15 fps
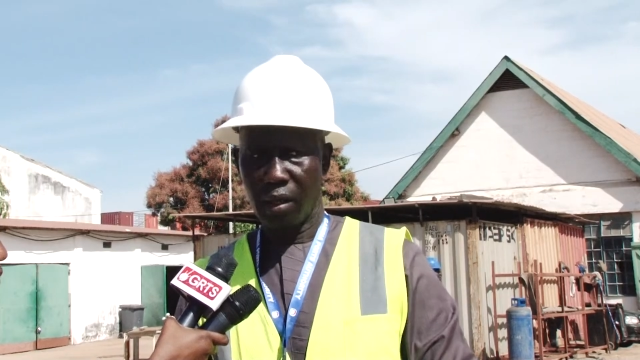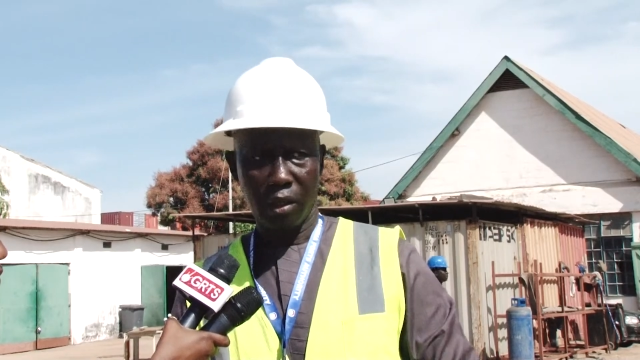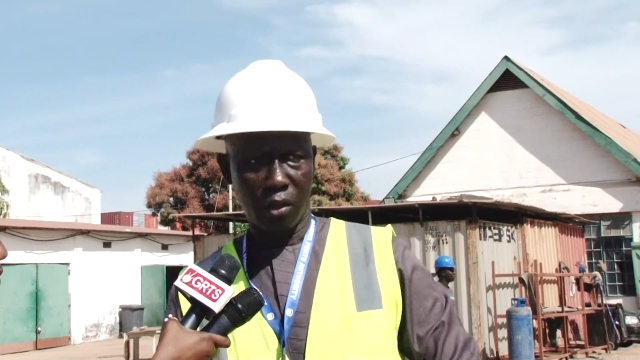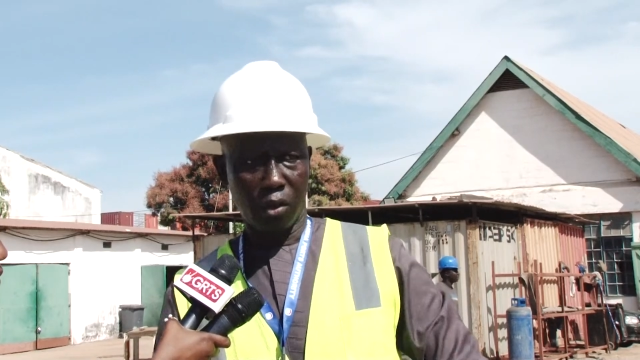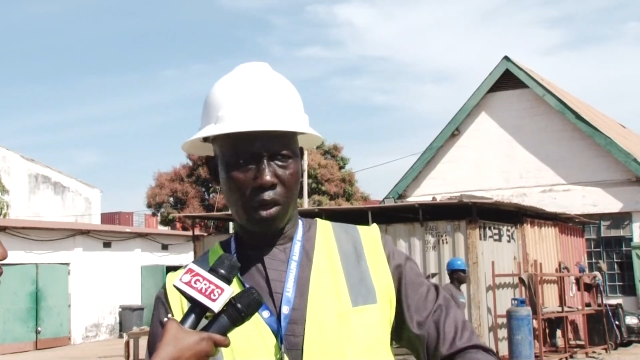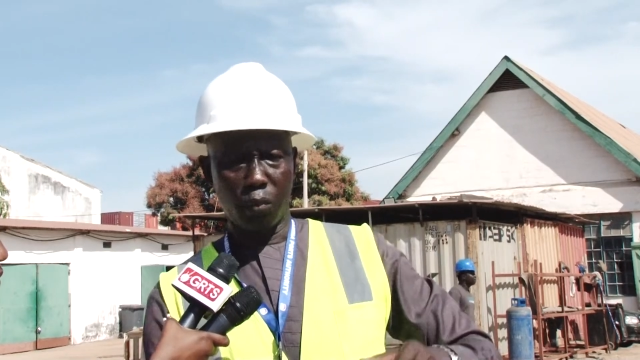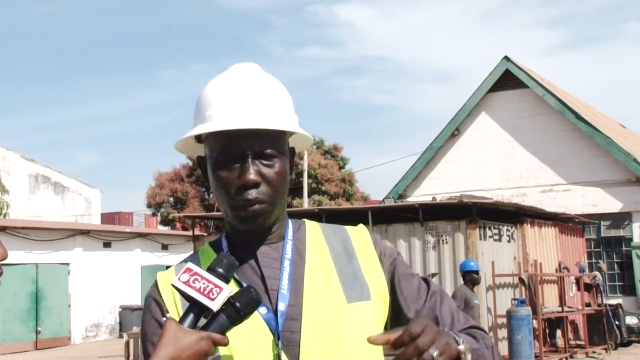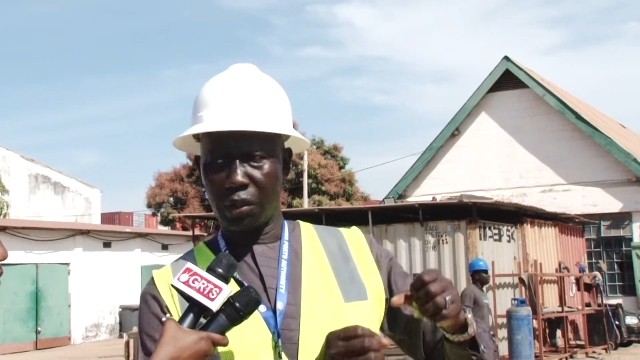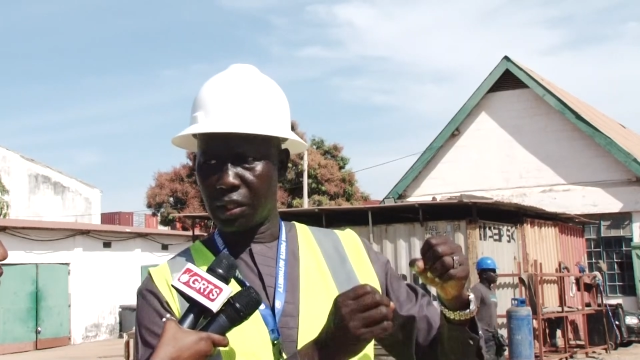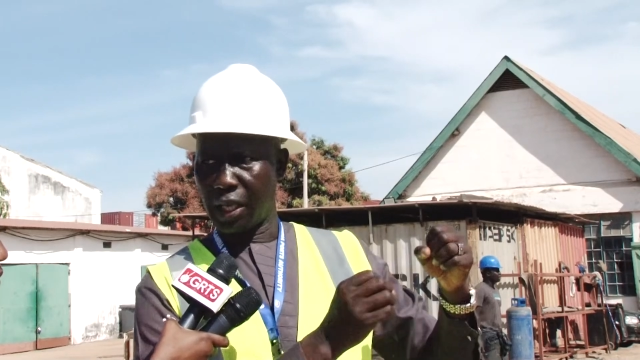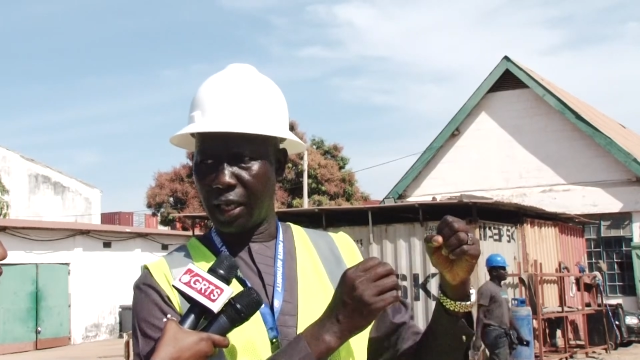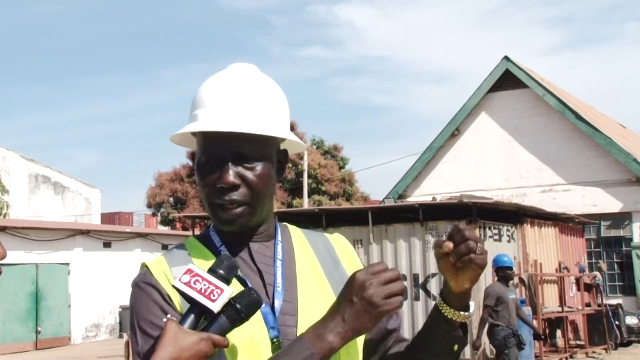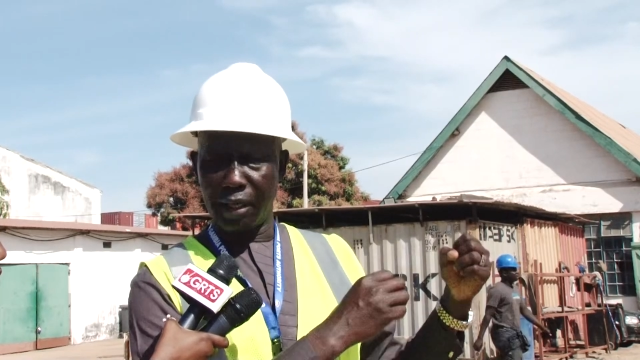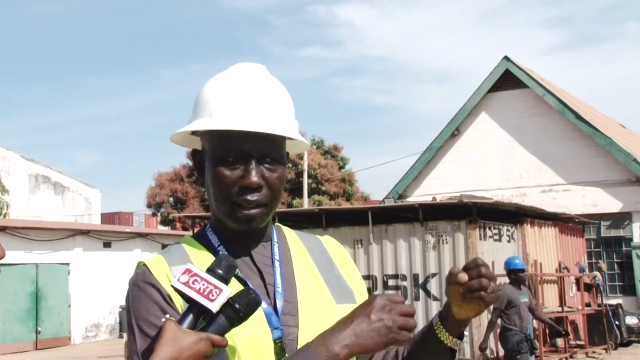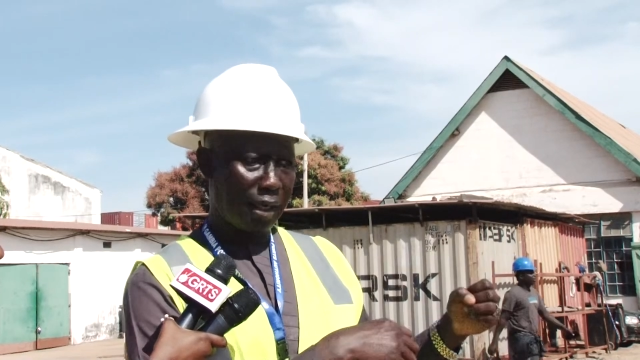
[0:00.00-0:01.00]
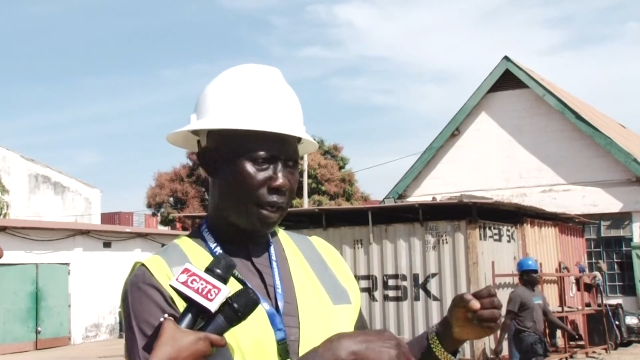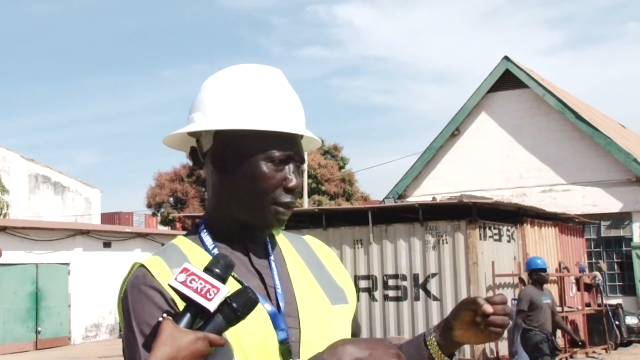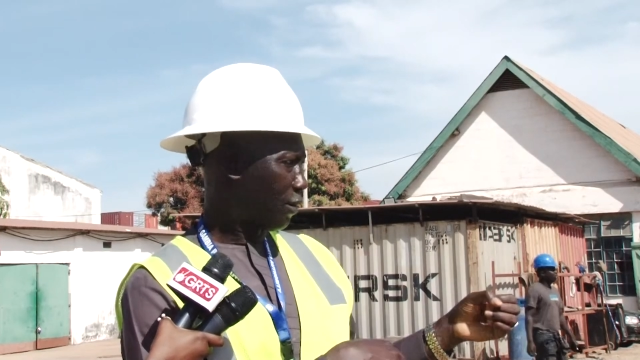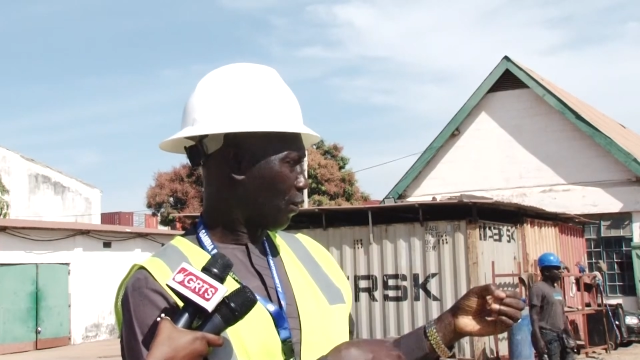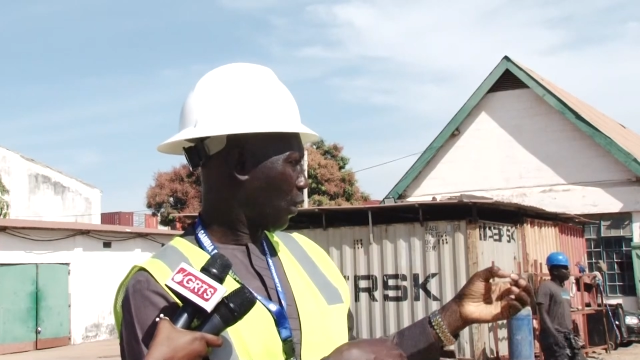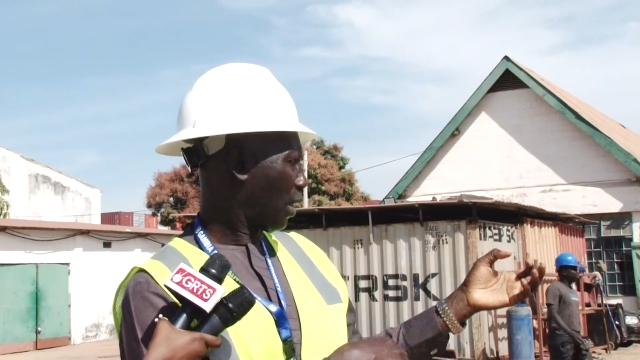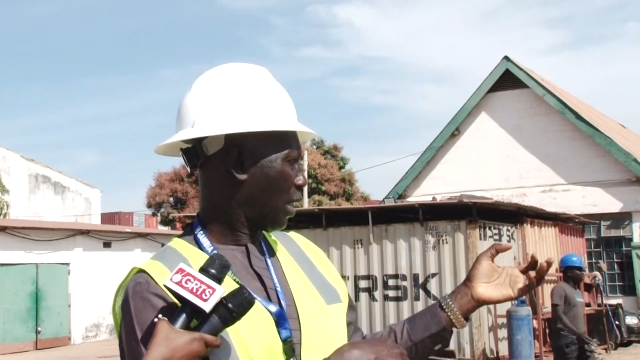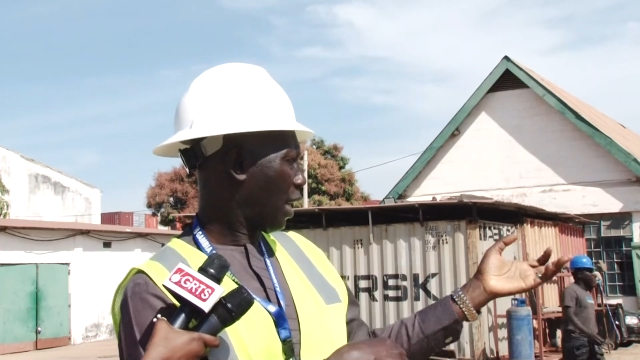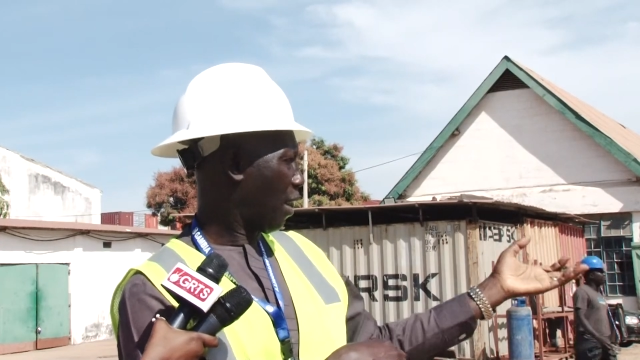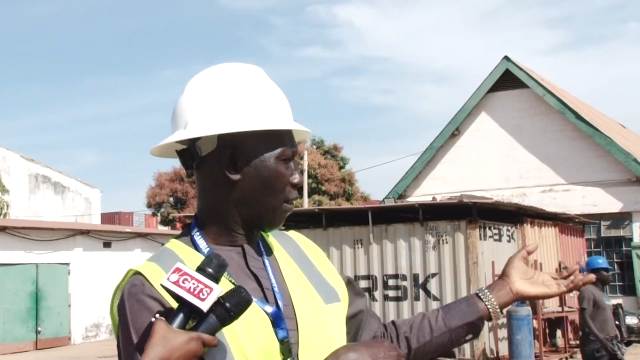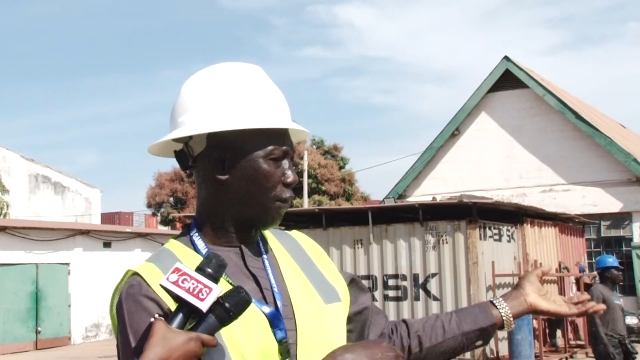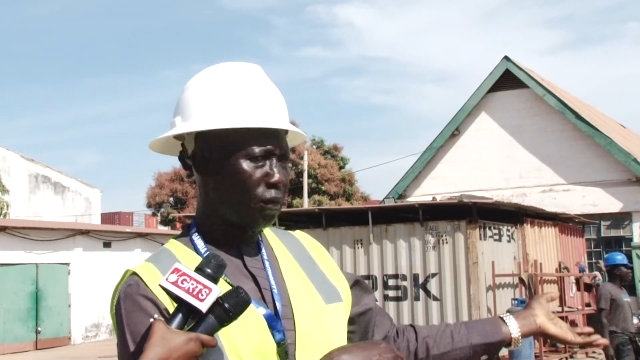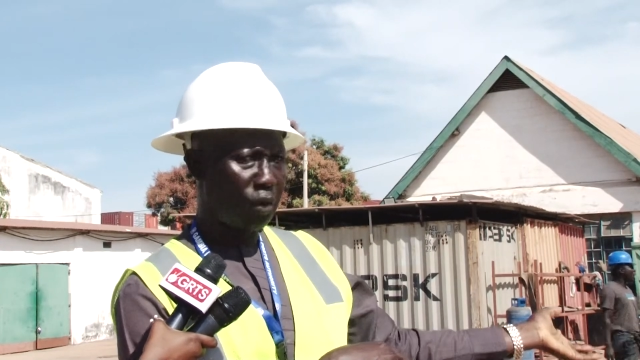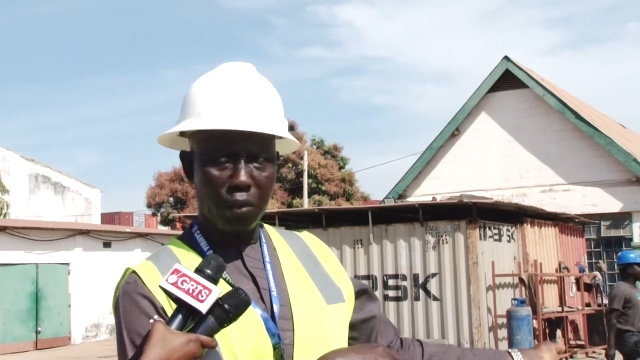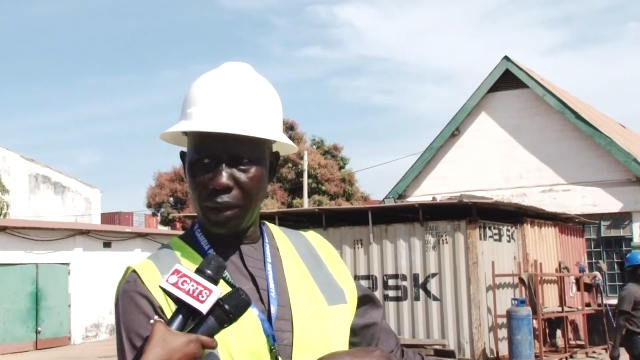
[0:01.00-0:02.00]
Notwithstanding that we
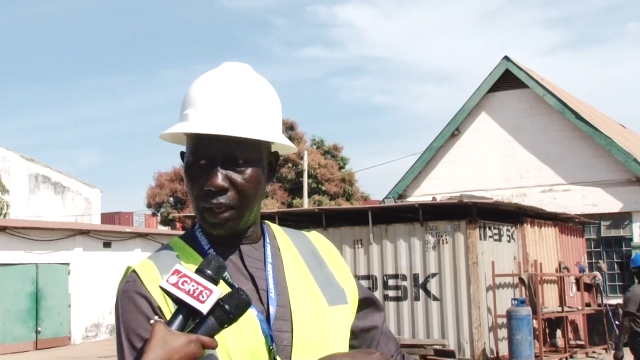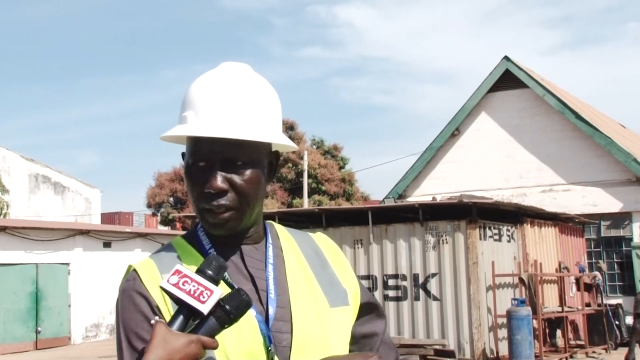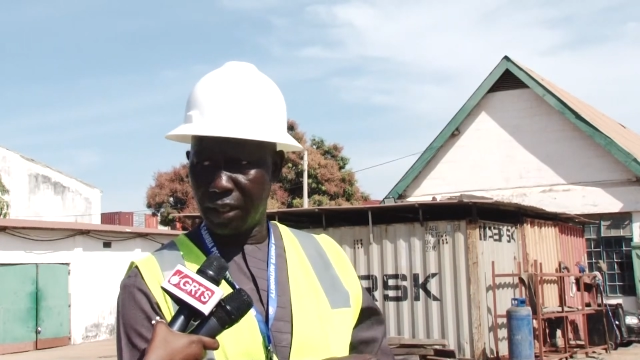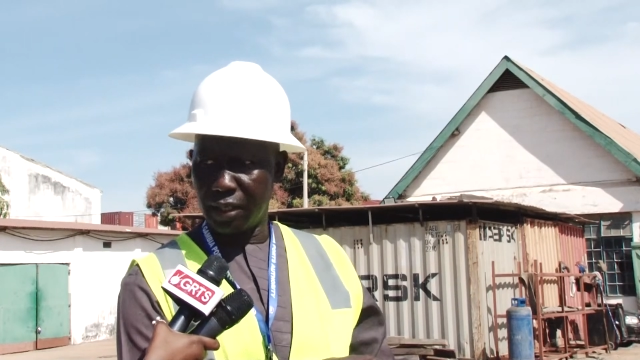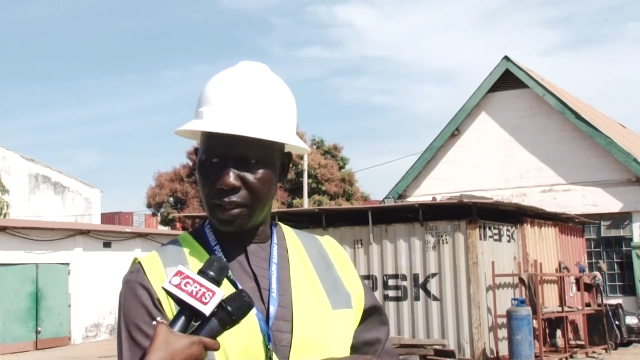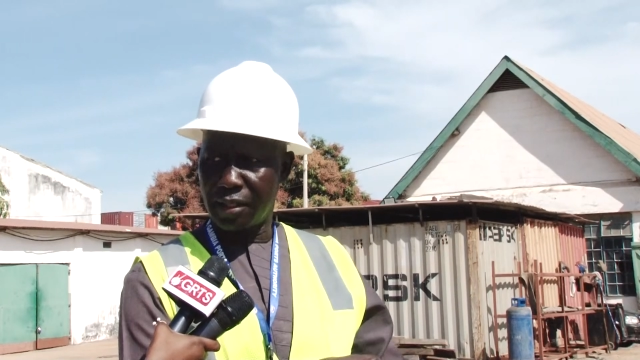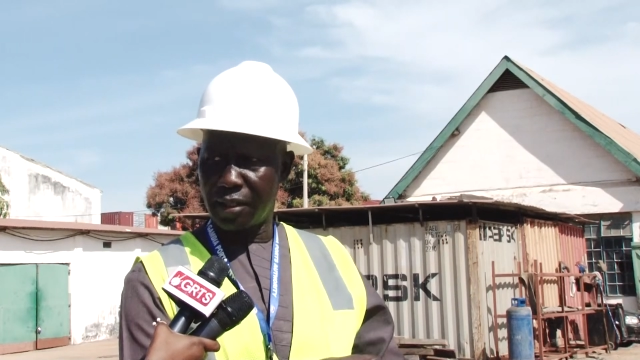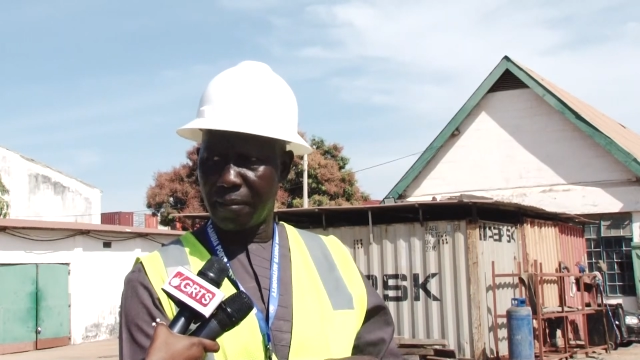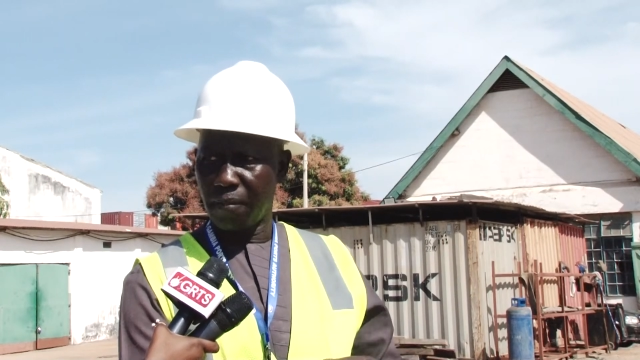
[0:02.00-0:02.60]
have new engines.